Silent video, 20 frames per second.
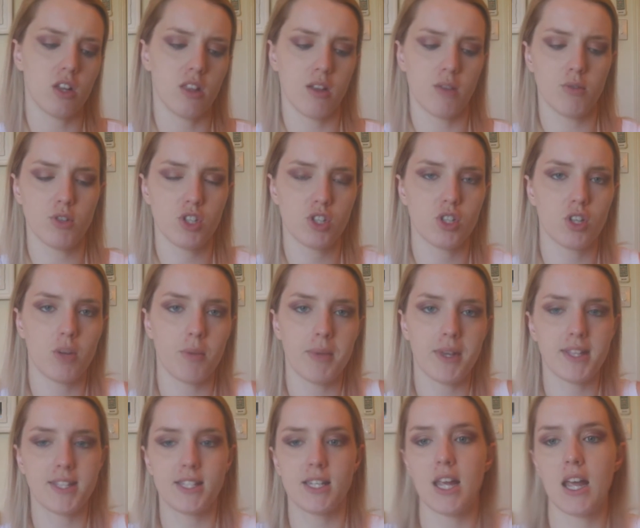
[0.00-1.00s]
They were just on a
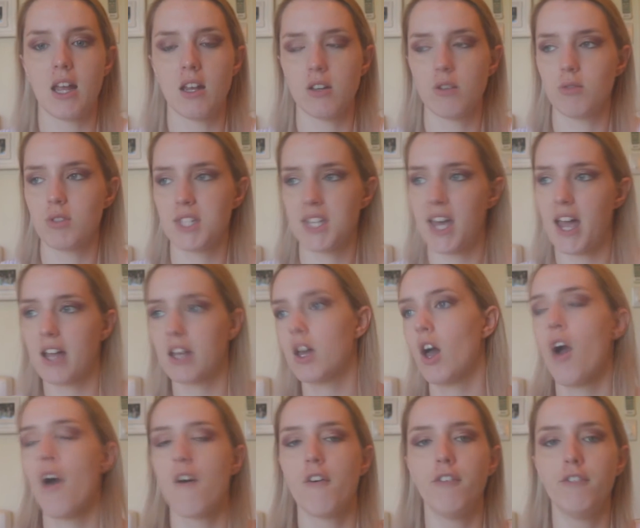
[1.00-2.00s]
big stand. It was like
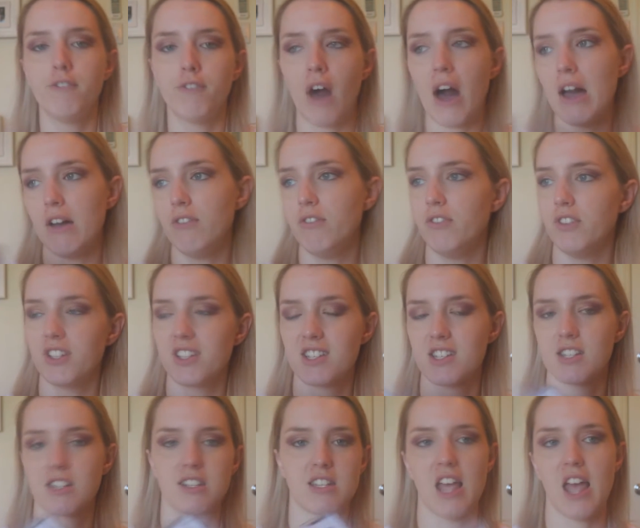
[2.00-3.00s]
5 for
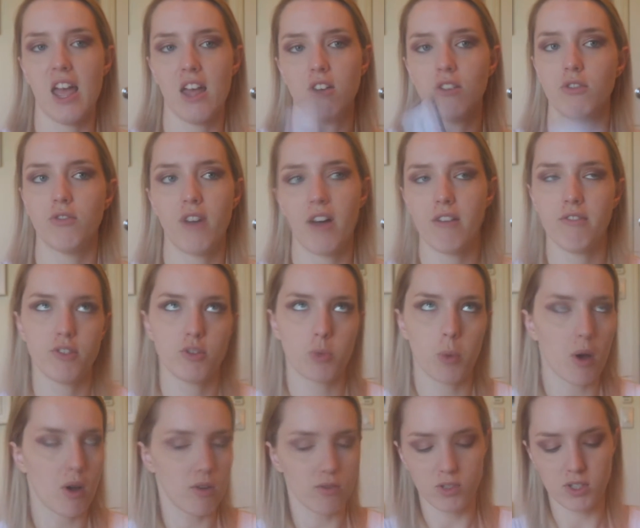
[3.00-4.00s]
10 or 5 for
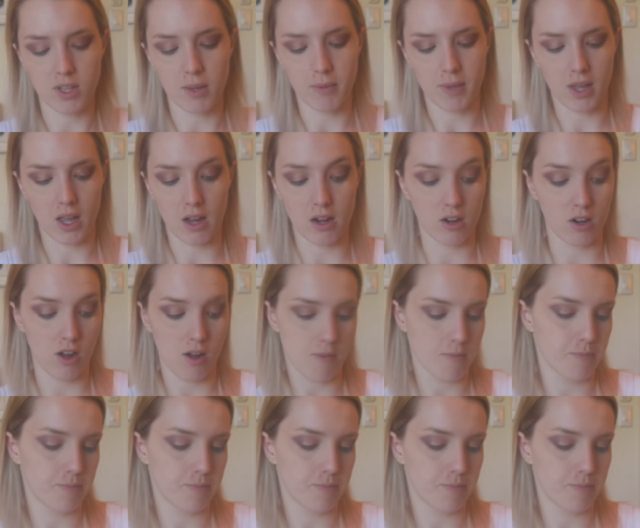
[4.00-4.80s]
12 or something, I don't know.